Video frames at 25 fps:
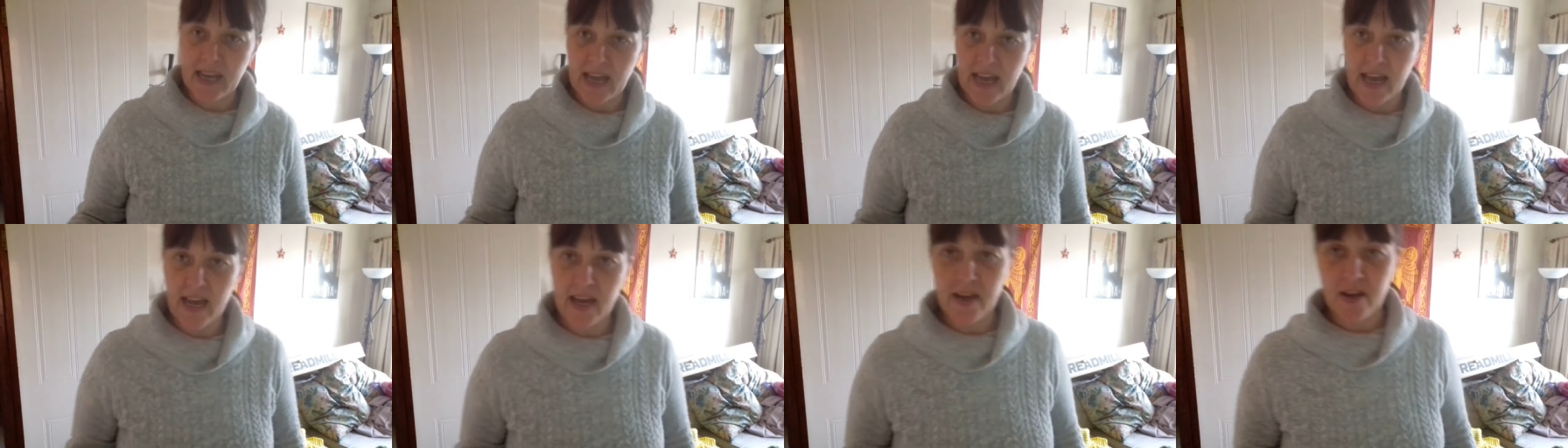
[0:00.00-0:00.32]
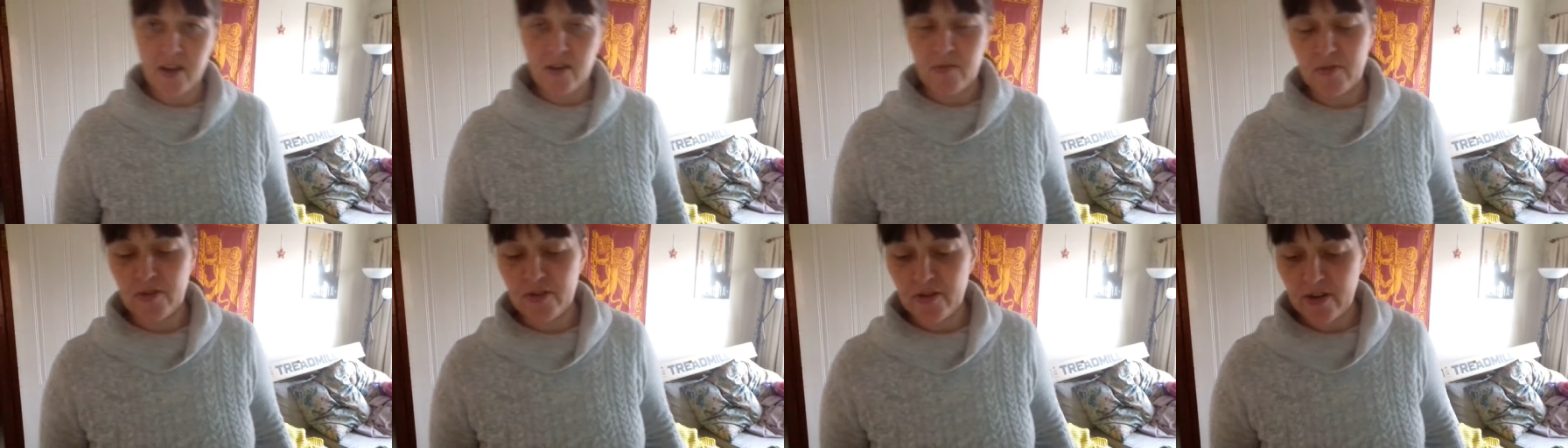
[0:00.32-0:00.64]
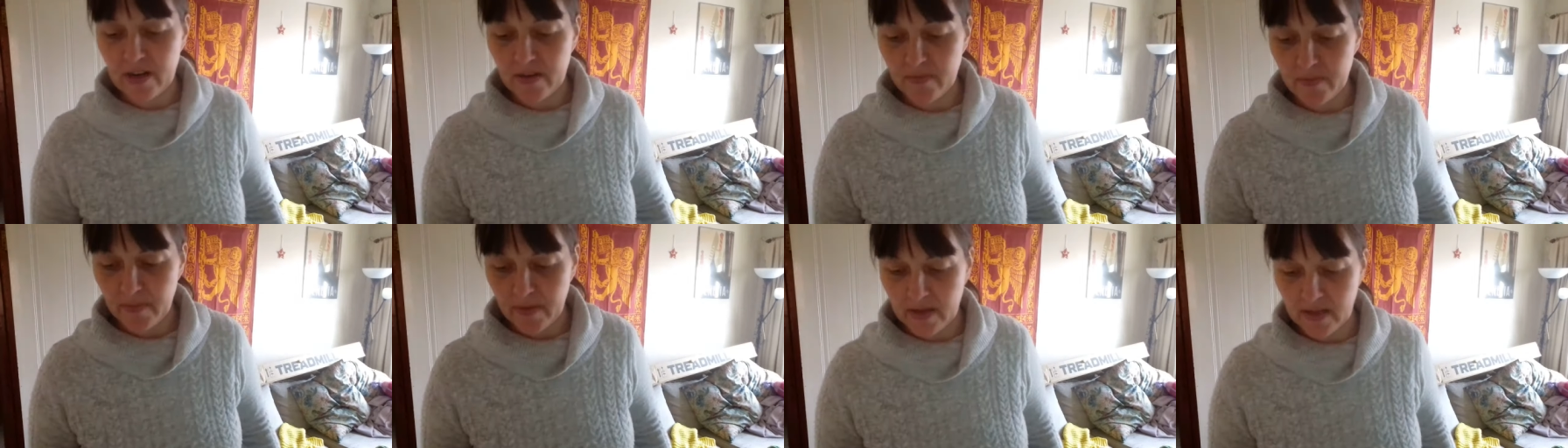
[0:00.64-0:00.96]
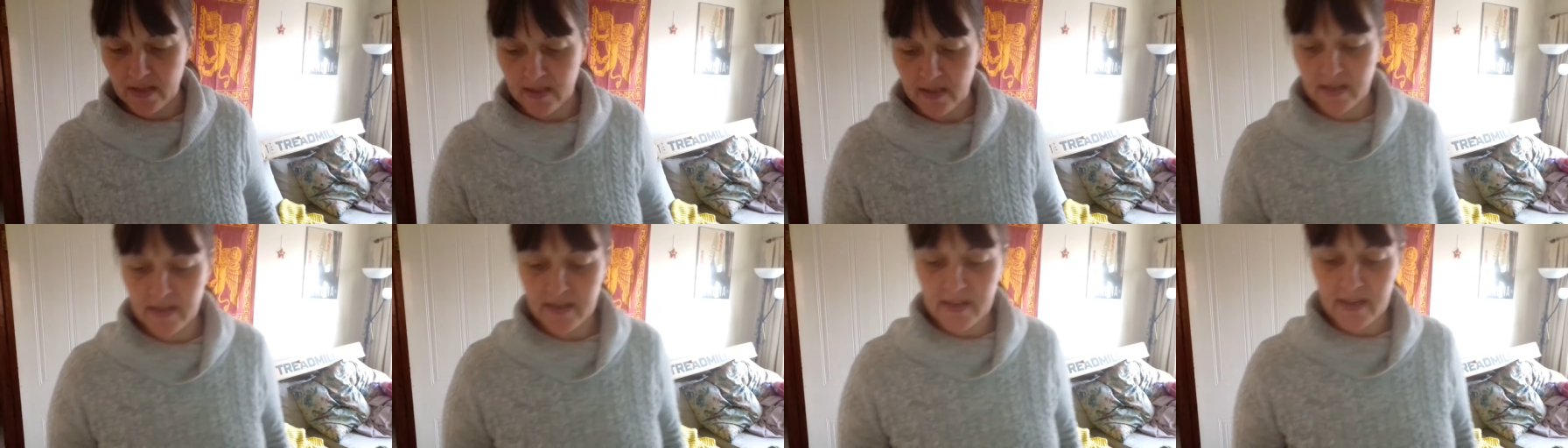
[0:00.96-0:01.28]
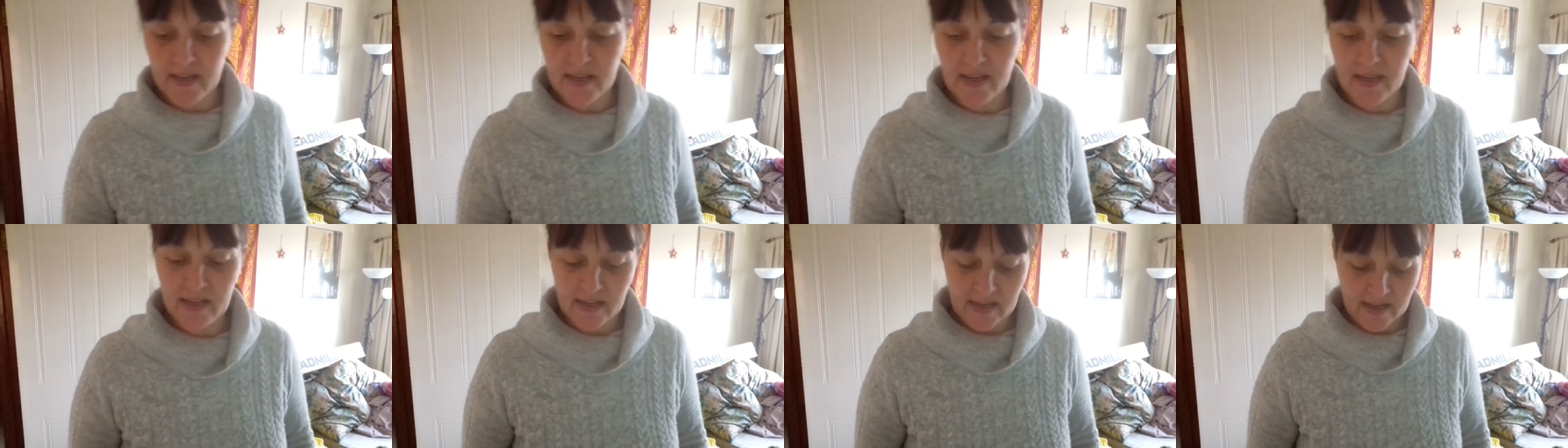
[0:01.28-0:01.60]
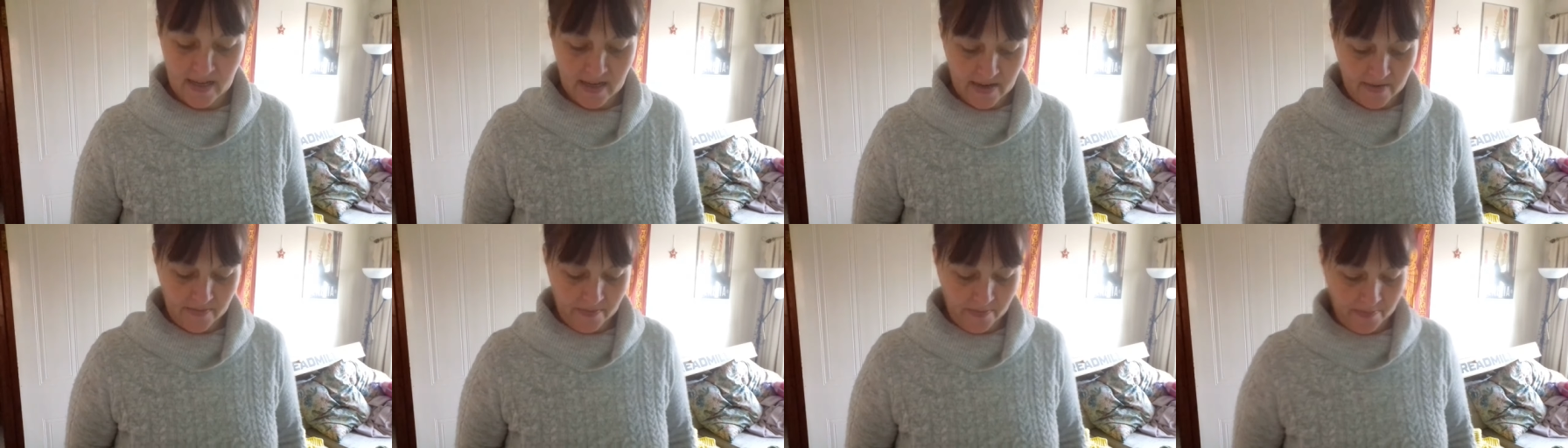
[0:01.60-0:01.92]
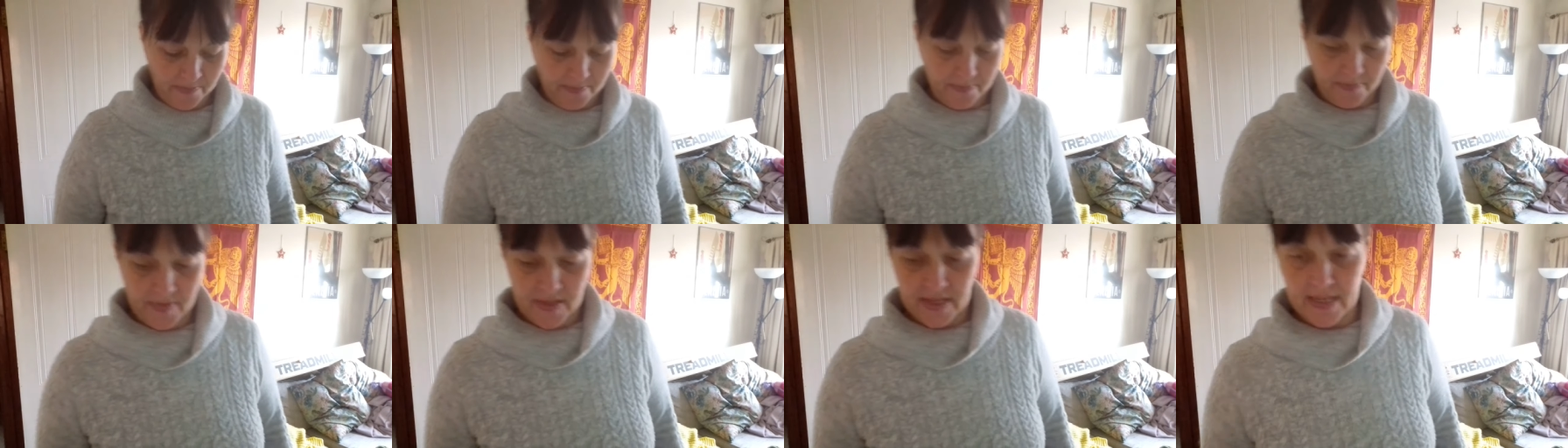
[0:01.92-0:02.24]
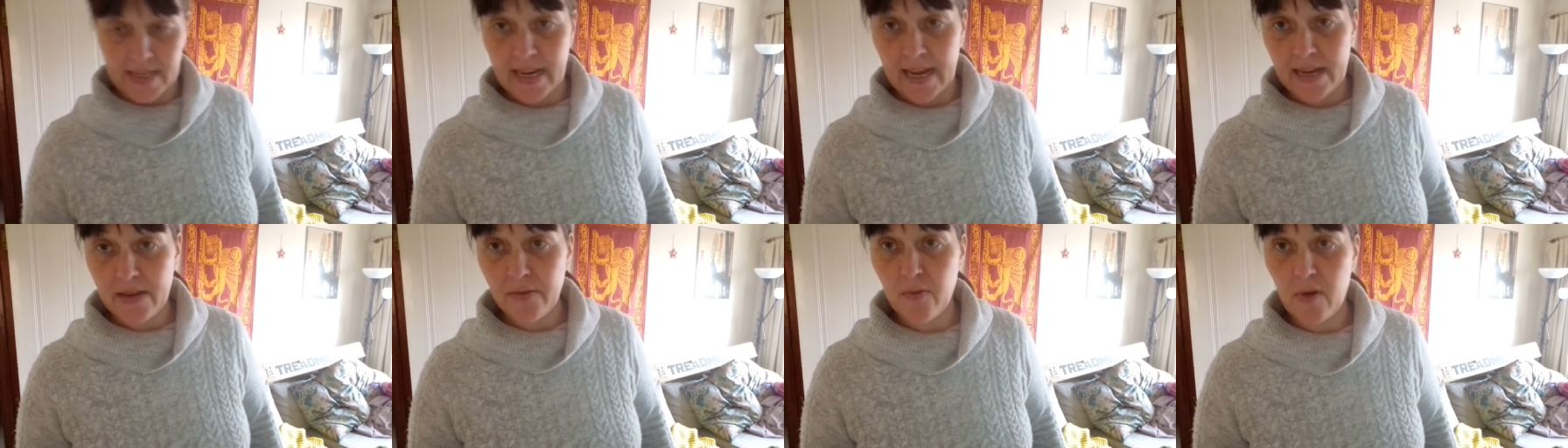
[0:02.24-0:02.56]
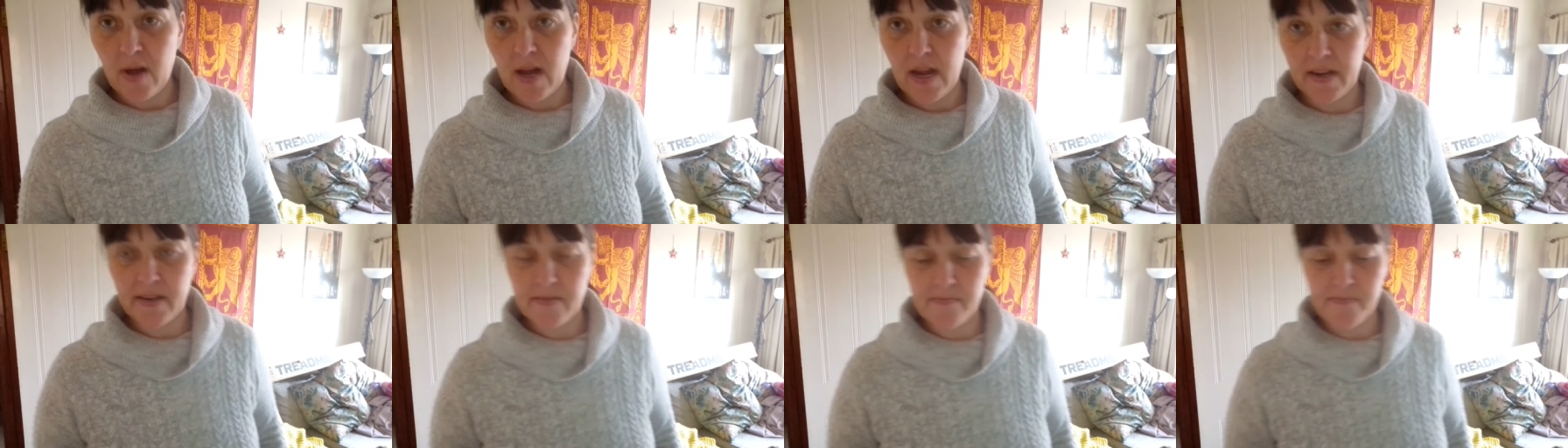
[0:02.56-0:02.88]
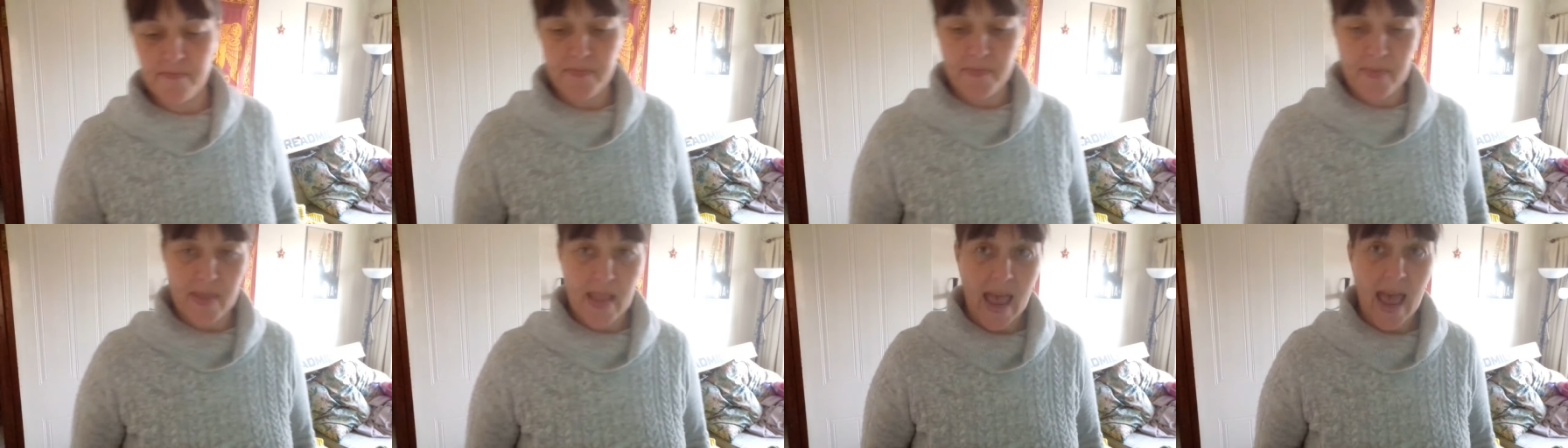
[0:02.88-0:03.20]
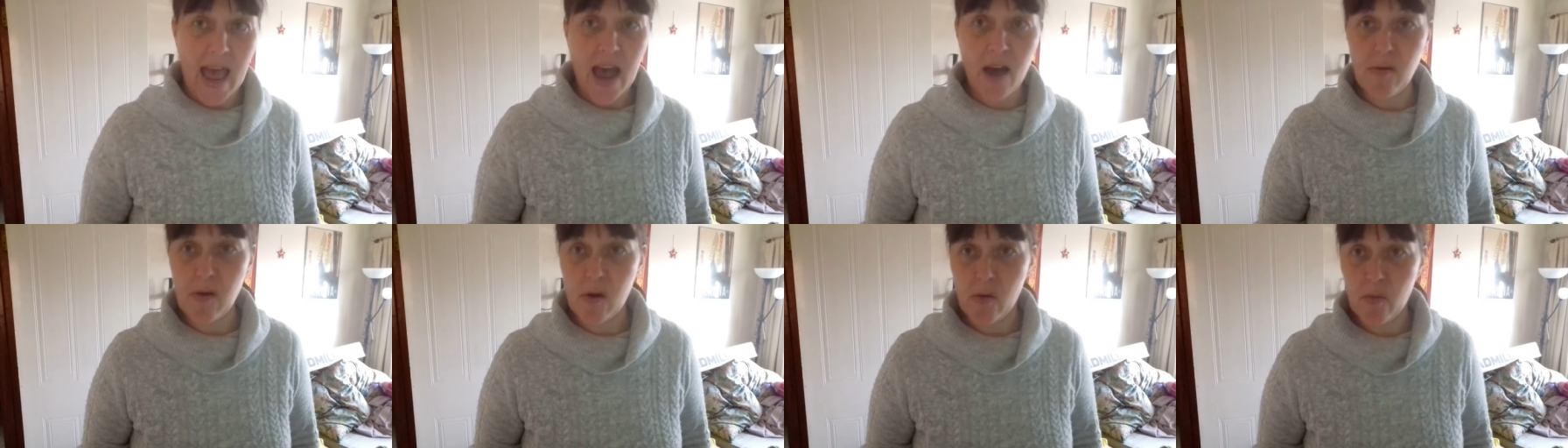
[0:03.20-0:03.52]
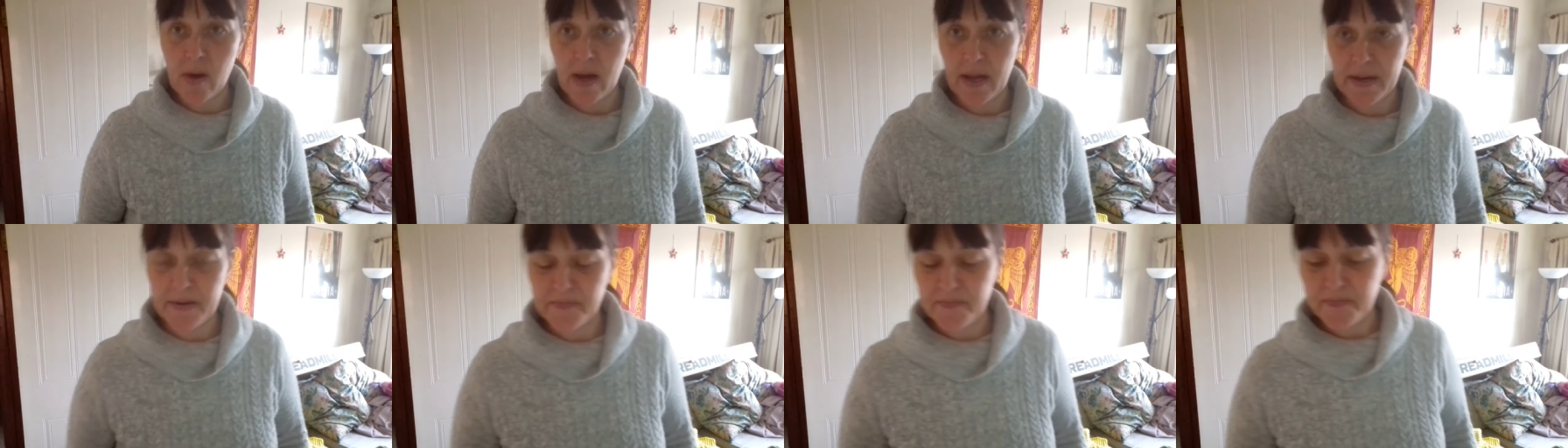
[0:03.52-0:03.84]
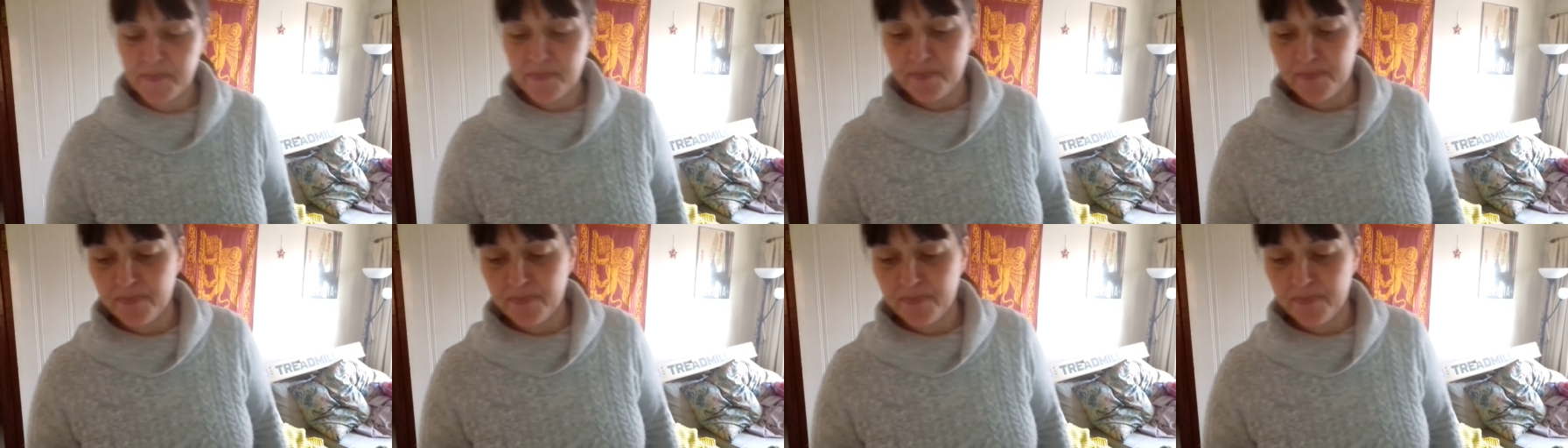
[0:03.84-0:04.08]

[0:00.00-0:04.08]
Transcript: at home treadmill, day one, hour one.